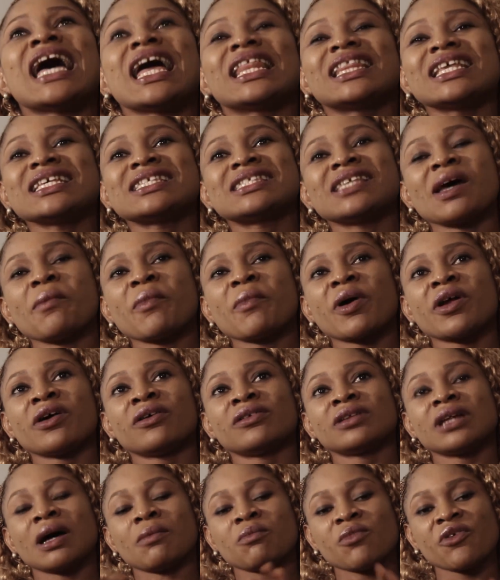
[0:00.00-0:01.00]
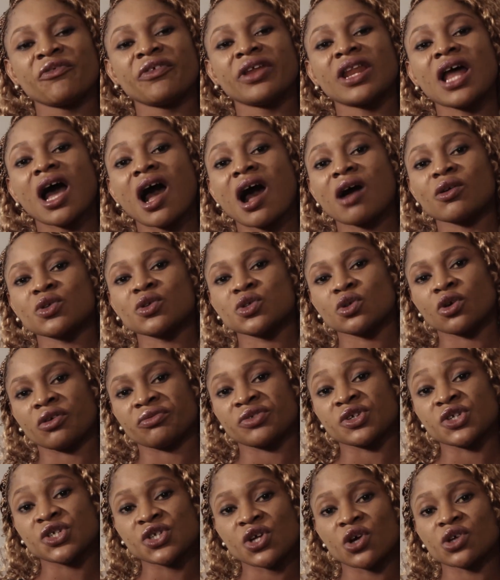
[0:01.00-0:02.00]
This time around, I'm moving out of
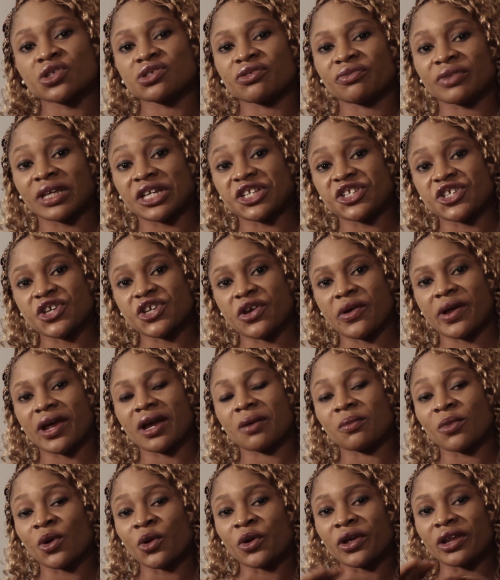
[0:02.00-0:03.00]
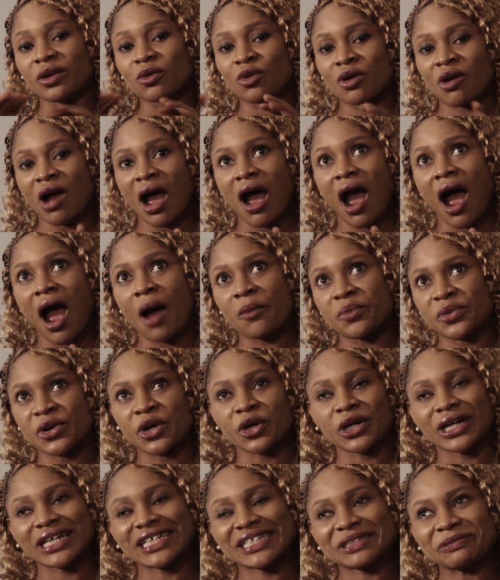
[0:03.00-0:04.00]
the shores of Nigeria. I'm going
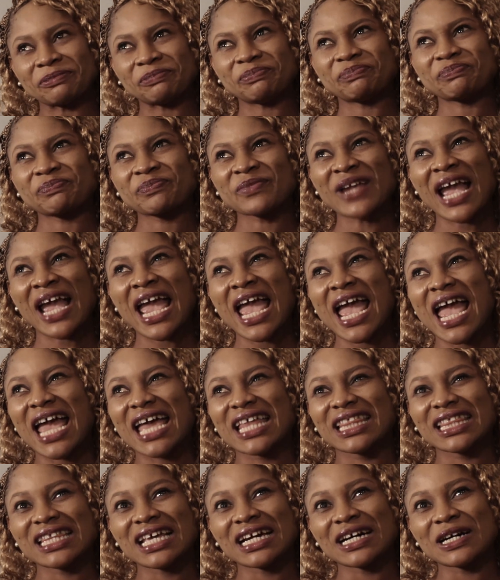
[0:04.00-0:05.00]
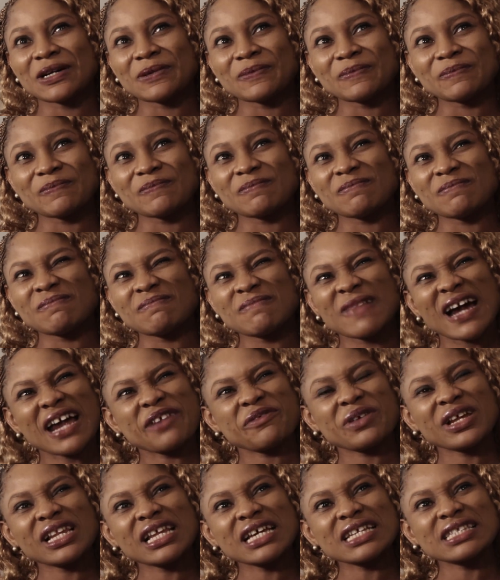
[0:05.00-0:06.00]
abroad. I
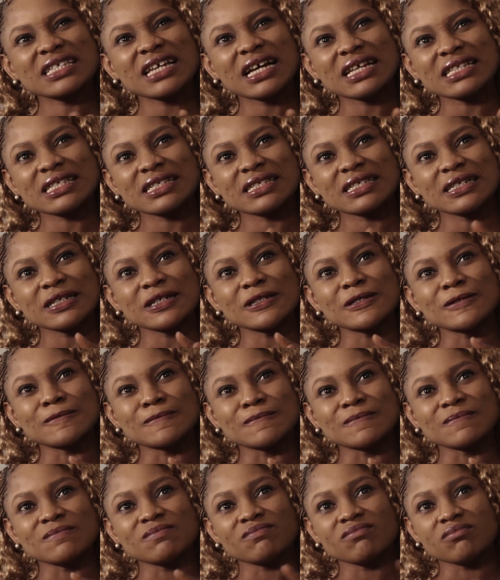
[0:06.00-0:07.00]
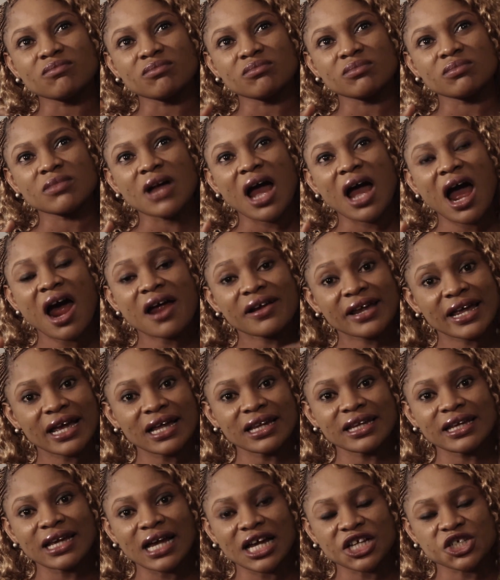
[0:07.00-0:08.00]
realized that R.
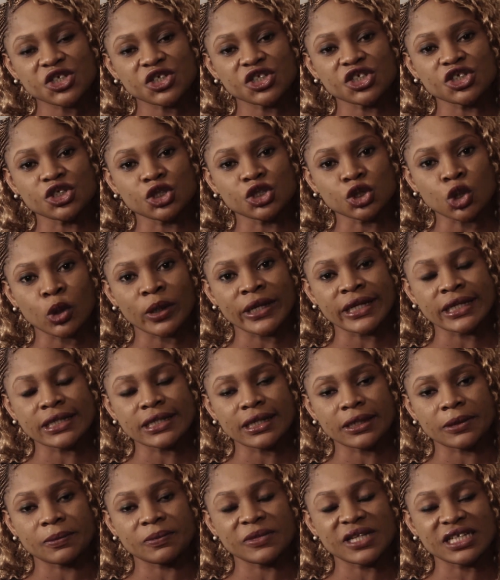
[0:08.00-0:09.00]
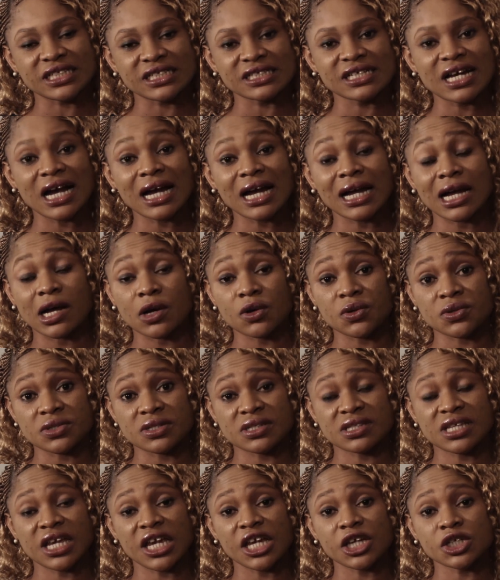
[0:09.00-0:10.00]
Kelly actually joined Lady Gaga on
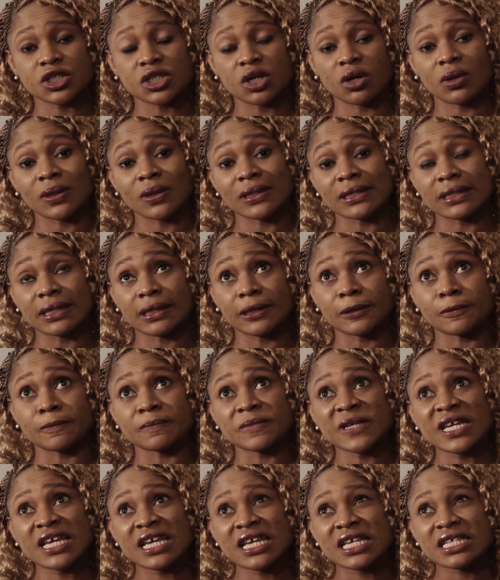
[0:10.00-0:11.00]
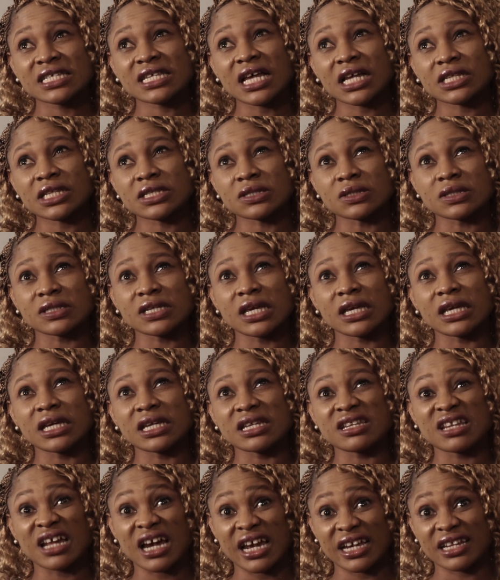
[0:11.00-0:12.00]
stage on Saturday
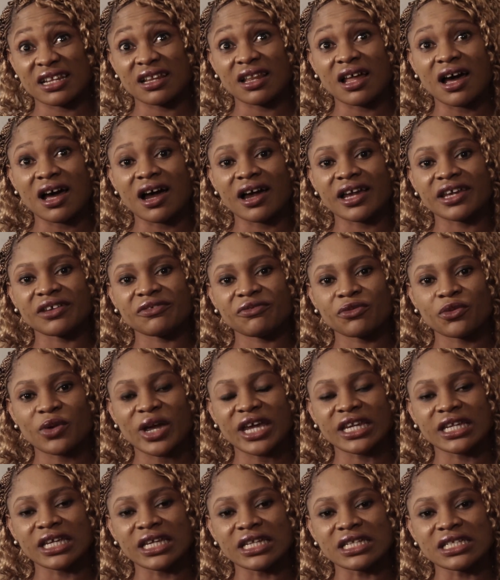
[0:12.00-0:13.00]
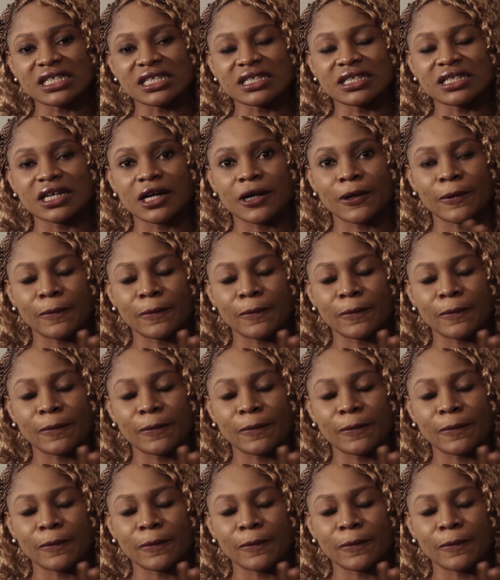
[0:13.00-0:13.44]
Night Live, where they did